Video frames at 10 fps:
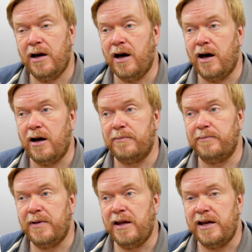
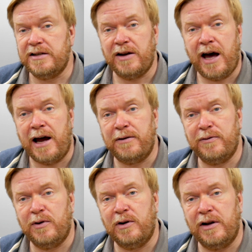It's a
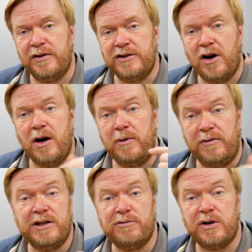handful at the time of
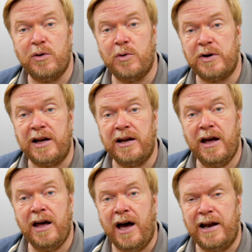this recording,
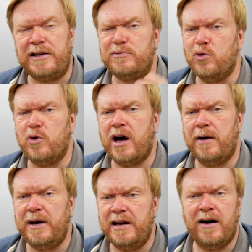and as more
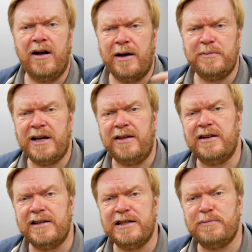come in I'll update the
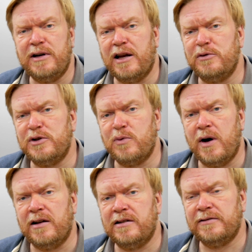list below as
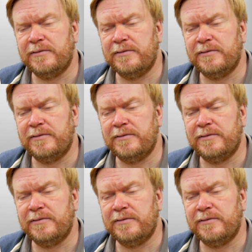well.